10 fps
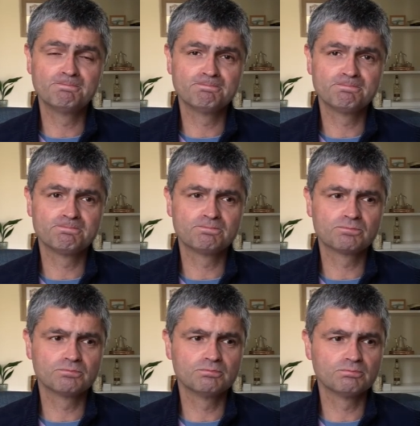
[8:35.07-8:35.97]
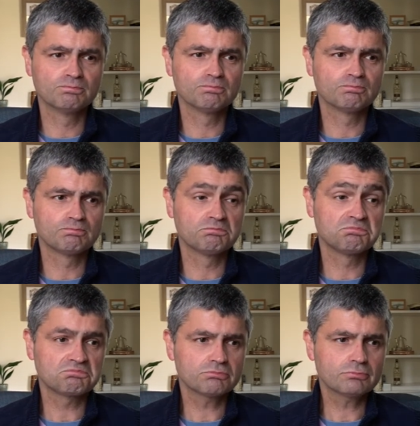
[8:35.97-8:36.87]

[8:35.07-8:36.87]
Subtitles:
Nobody speaks.